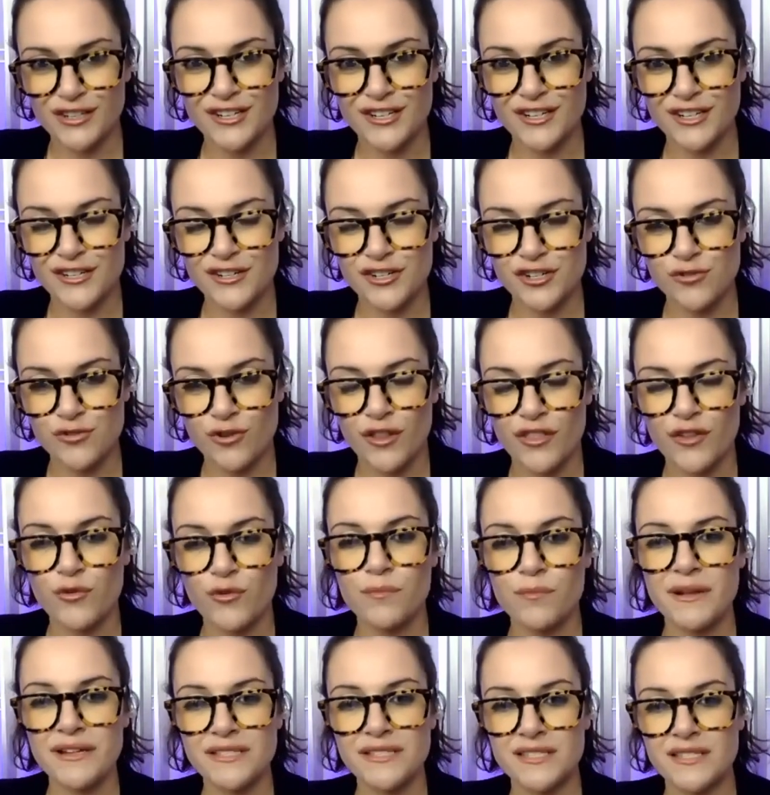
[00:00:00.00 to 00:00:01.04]
in control, there
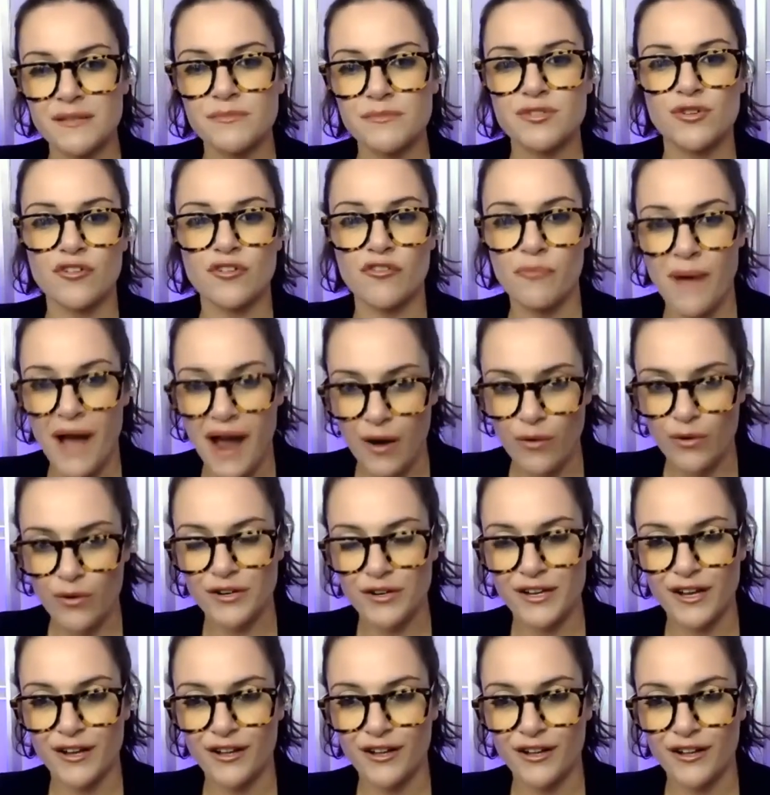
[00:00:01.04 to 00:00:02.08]
would have been some sort of power
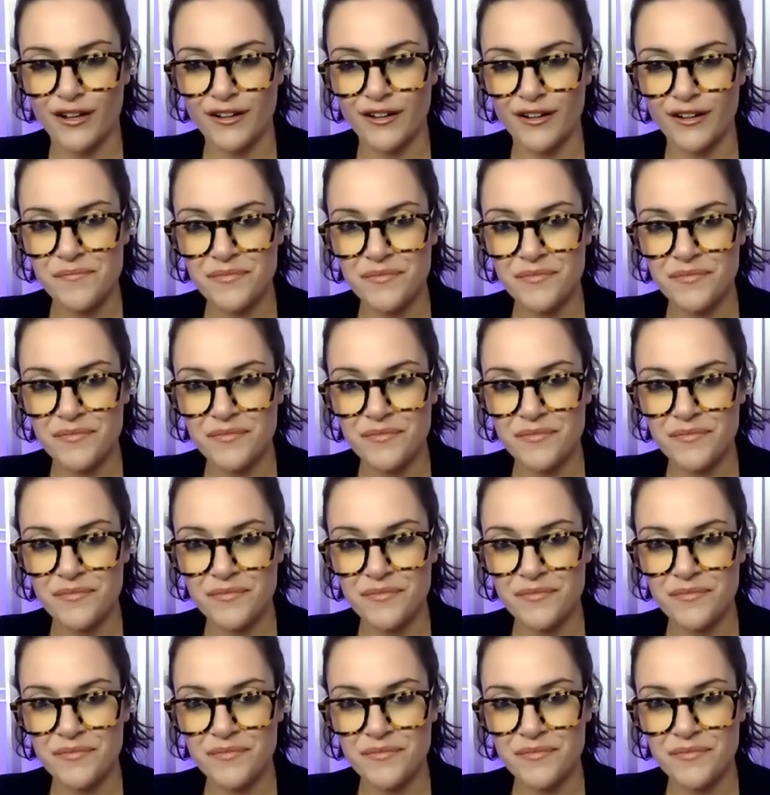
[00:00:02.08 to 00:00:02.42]
deal.